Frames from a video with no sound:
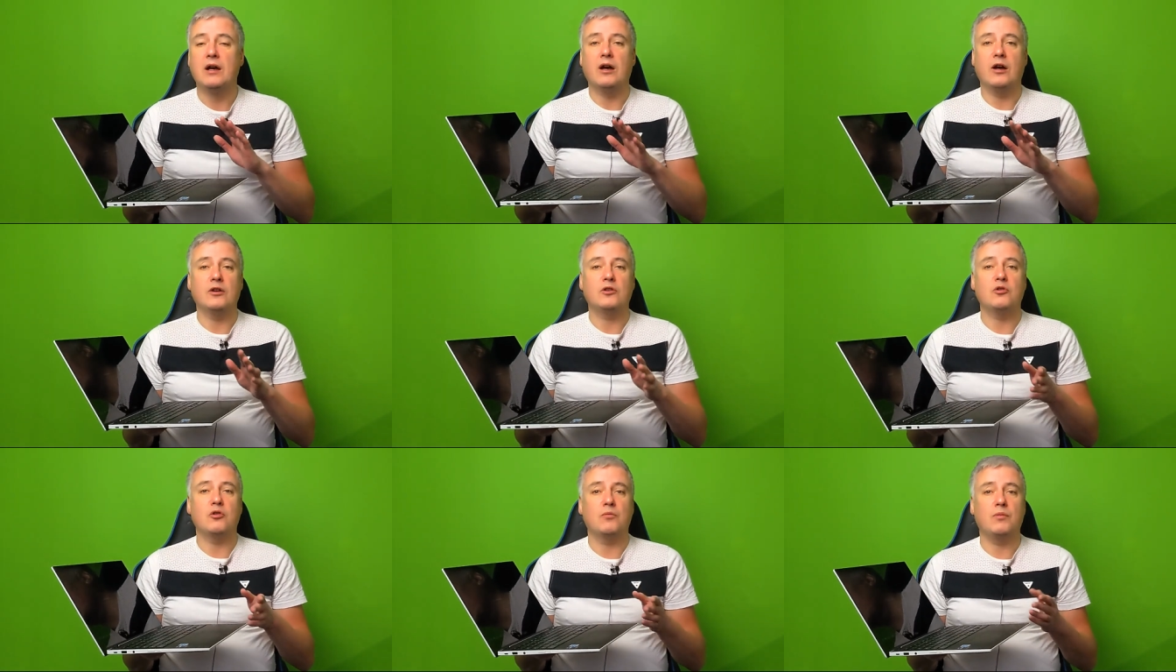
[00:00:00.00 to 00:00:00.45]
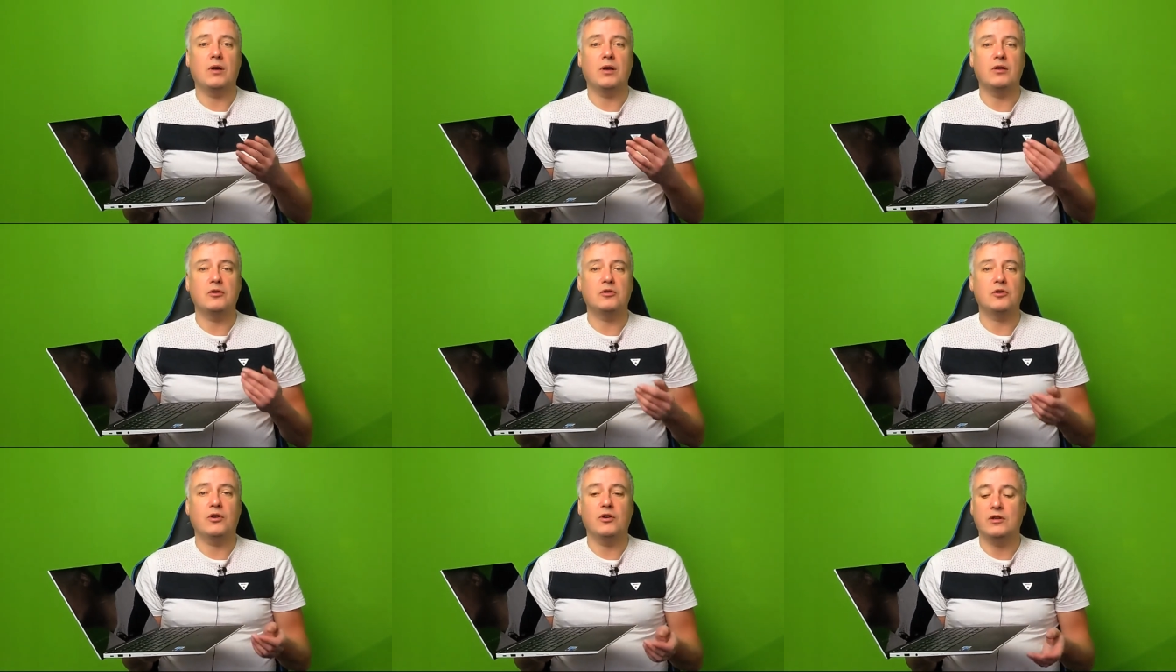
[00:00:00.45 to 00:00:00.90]
I do
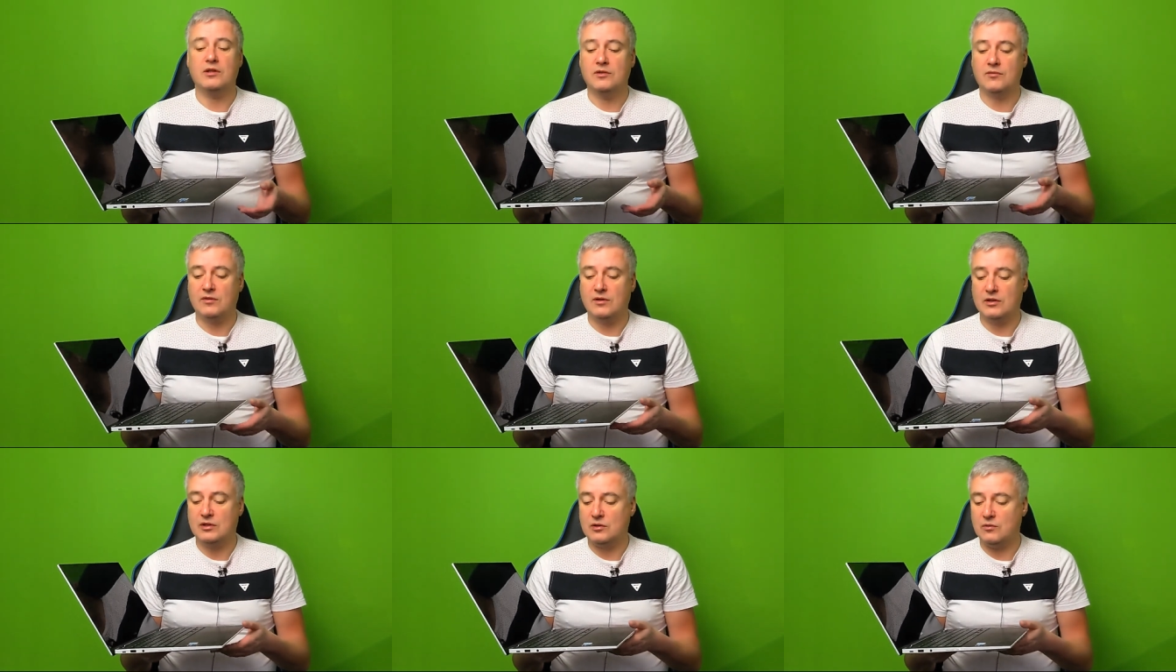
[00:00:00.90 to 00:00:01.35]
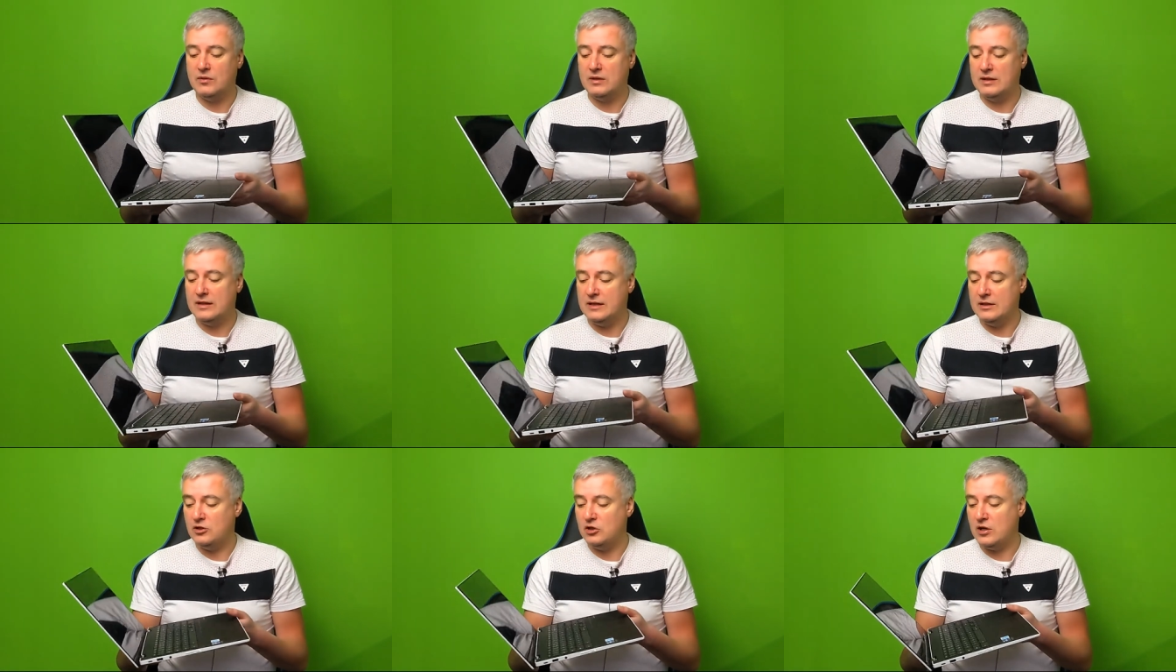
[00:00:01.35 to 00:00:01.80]
apologise for the
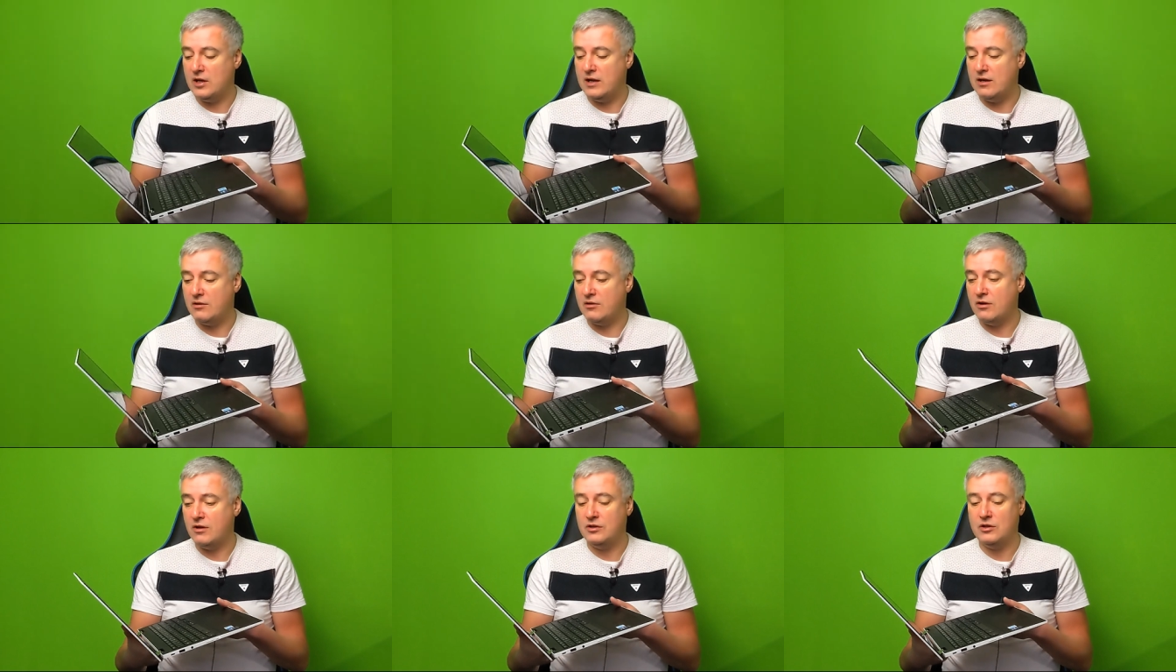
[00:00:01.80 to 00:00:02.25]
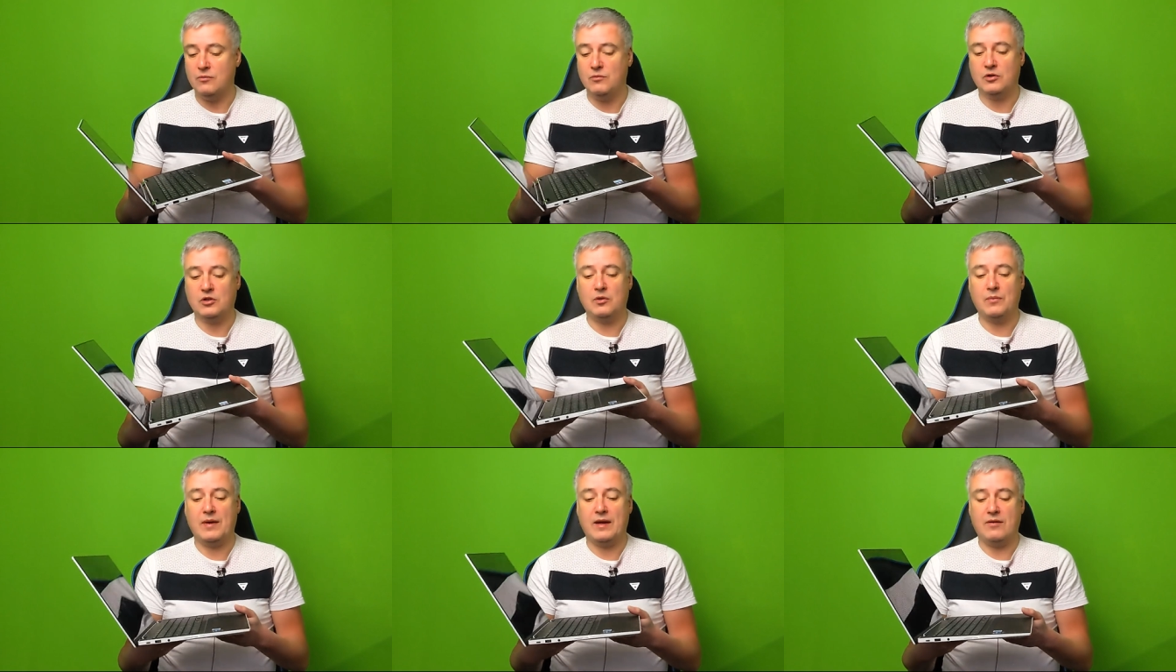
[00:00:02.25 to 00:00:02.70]
squeaky chair, I can't do
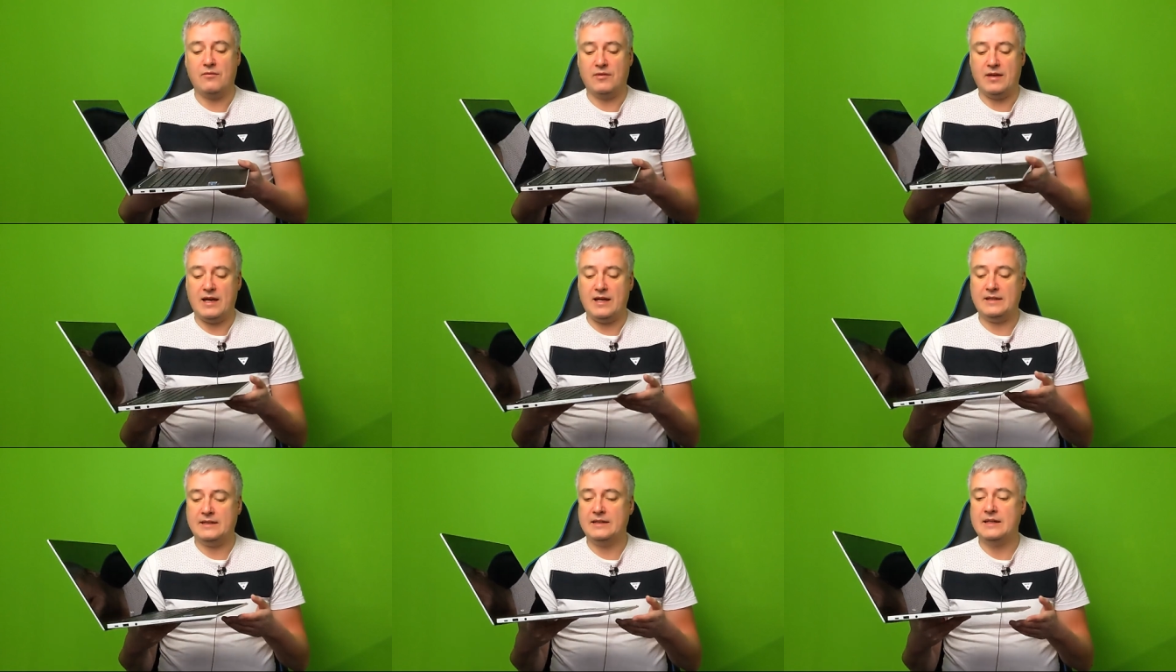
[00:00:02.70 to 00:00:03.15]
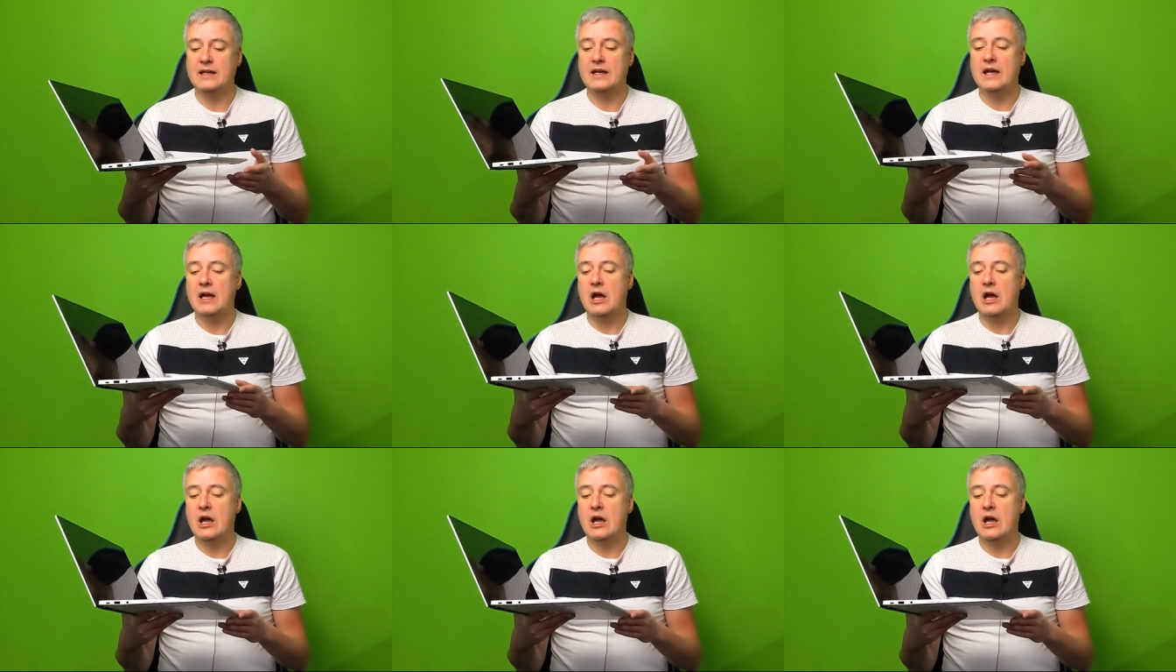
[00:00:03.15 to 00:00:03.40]
much about that.